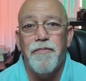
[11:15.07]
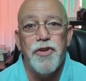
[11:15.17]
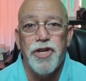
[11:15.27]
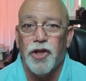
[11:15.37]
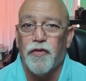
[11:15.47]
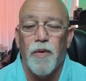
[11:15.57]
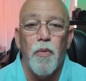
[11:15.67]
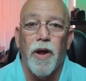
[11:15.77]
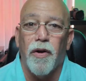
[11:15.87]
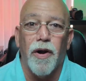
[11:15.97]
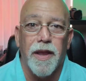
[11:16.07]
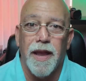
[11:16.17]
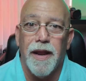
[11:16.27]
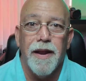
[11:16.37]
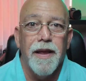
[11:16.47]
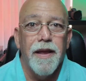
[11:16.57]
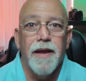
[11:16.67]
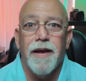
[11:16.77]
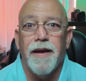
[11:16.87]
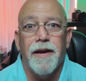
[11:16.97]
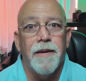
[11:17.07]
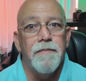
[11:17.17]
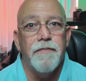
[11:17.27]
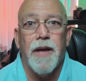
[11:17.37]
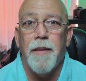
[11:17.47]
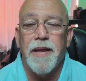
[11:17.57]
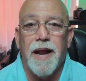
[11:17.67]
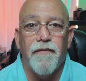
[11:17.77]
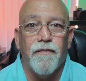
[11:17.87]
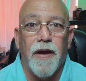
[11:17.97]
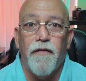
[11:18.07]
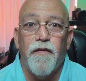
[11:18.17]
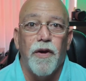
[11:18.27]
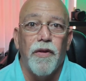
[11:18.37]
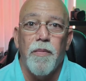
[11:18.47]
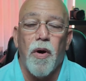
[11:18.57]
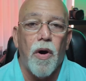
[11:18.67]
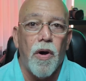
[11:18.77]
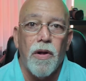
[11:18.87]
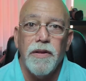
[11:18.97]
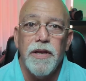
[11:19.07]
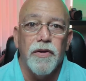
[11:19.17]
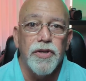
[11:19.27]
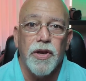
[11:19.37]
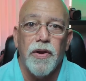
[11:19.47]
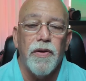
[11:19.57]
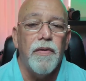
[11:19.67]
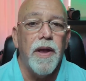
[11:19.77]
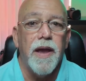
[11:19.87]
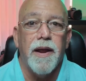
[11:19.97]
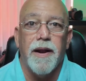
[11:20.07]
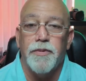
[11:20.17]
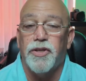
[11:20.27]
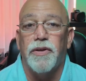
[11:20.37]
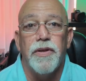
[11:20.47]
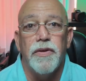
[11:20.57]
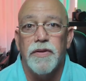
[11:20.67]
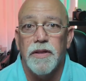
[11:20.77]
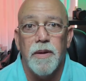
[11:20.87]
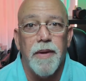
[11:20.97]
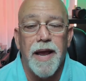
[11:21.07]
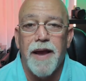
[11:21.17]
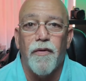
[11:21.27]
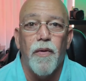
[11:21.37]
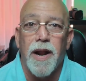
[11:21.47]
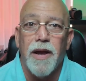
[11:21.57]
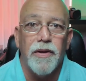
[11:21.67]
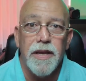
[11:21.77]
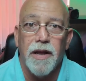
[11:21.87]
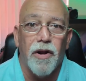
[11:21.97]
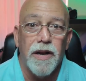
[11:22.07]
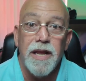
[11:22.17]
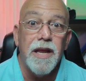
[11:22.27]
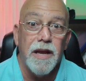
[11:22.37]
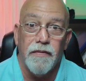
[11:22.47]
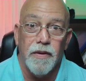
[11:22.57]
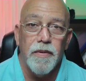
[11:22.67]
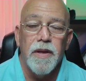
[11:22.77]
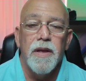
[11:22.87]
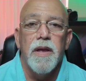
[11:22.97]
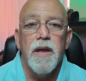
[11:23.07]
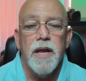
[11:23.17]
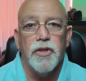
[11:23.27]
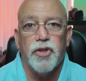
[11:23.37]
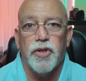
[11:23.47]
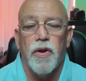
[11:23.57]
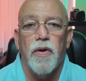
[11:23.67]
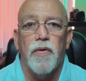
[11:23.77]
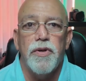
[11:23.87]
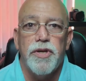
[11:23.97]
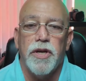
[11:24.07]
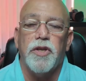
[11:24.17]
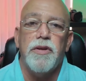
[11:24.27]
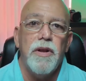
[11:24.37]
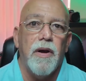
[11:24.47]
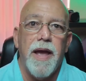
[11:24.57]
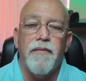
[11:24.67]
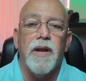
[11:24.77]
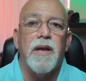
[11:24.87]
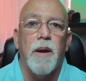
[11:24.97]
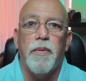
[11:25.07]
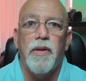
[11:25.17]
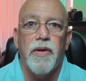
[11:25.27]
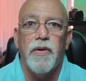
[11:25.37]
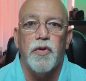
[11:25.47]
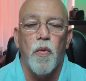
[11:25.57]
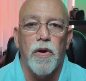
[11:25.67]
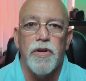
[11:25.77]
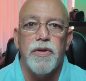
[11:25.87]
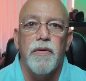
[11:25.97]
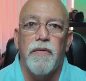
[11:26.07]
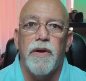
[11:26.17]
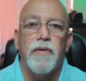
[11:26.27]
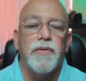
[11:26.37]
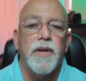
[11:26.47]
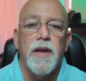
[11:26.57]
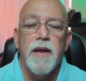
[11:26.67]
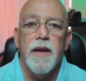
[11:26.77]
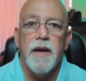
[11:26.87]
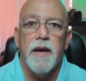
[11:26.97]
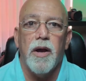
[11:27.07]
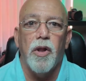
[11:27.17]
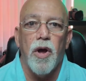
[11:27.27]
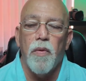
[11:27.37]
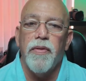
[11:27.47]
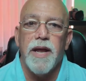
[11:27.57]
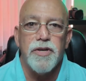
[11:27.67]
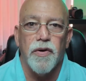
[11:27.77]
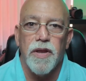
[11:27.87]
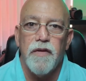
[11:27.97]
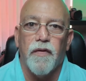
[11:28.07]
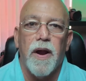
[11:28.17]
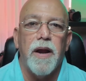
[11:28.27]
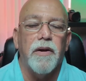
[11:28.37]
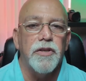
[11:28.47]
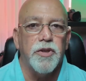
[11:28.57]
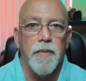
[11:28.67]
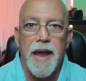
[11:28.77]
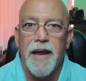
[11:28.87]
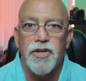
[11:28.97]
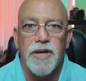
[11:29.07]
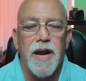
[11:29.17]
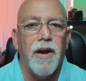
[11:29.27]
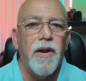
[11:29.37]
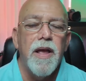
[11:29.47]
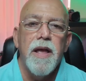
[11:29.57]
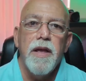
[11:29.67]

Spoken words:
just from one hurricane. I filled them all years ago, and I'm still using them. I haven't run out yet on any of them. And so just, having a couple of those, 1 or 2 of those, along with that turkey fryer and some cast iron,